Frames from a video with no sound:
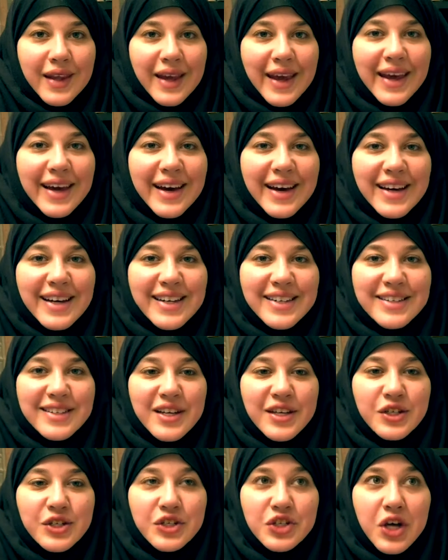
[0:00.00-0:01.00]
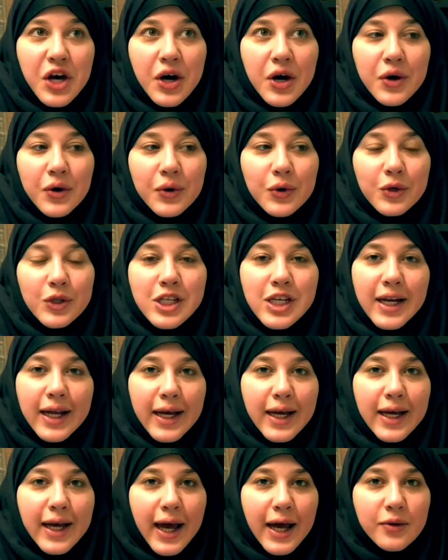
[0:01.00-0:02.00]
Hey guys, so
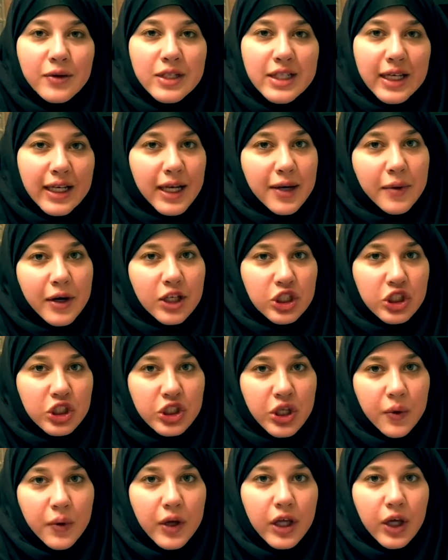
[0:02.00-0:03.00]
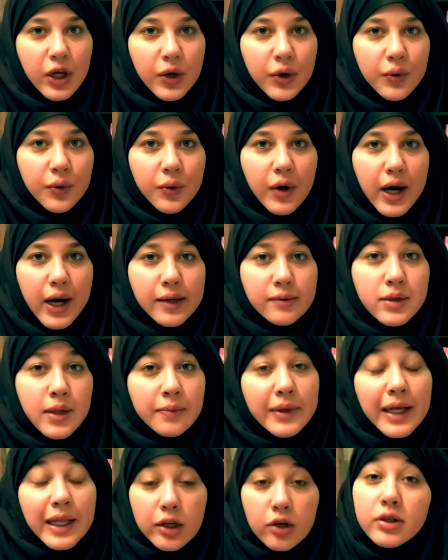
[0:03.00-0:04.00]
today I was thinking about showing you
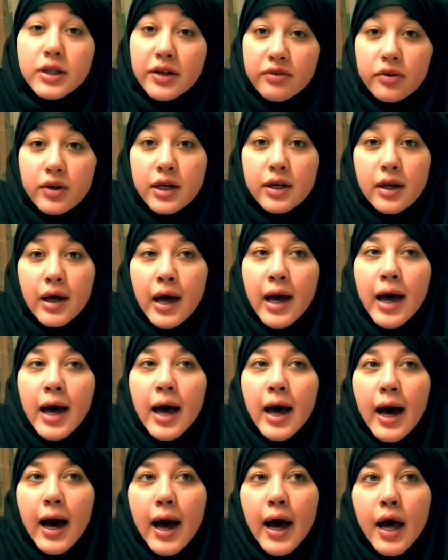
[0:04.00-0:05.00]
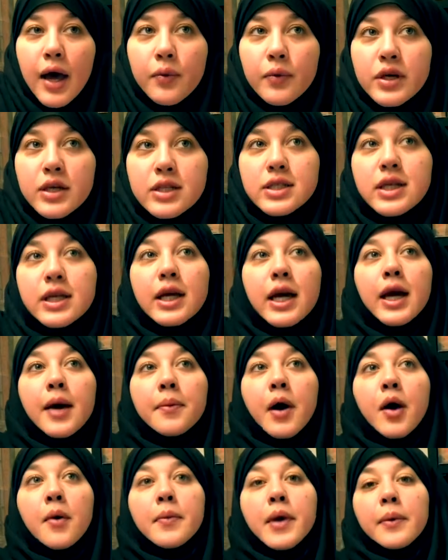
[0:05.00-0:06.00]
something a little different. I was thinking
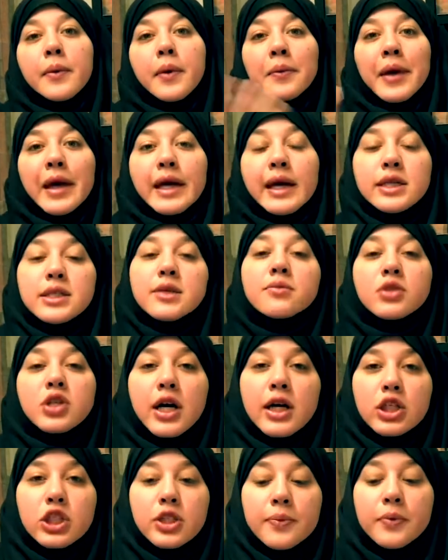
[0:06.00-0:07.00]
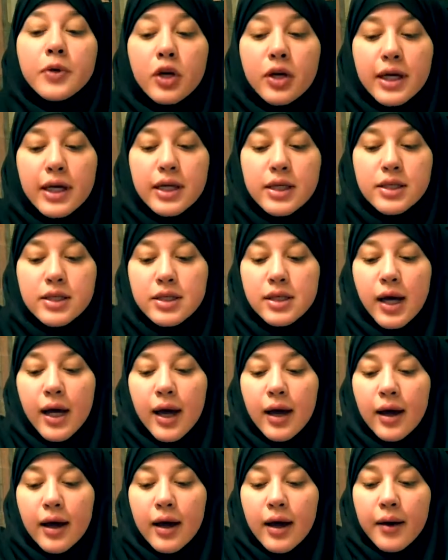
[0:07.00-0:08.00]
about maybe making some chocolate chip cookies
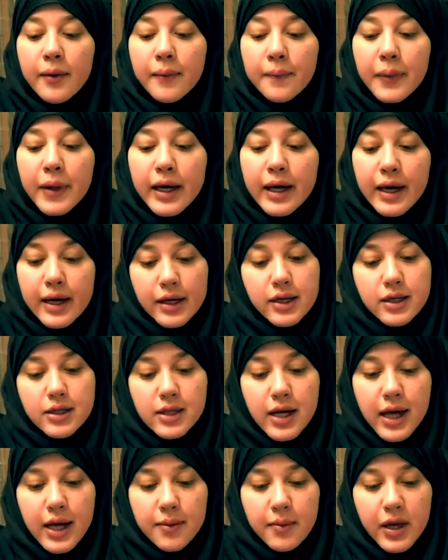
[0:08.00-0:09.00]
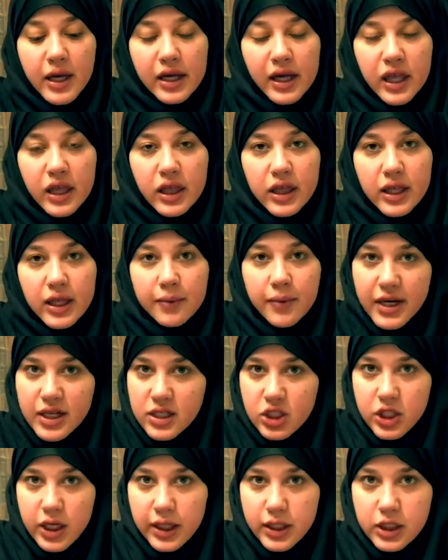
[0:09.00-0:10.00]
because I make the
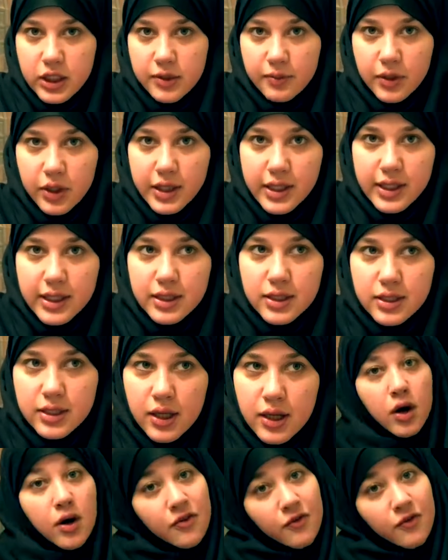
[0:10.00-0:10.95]
best chocolate chip cookies.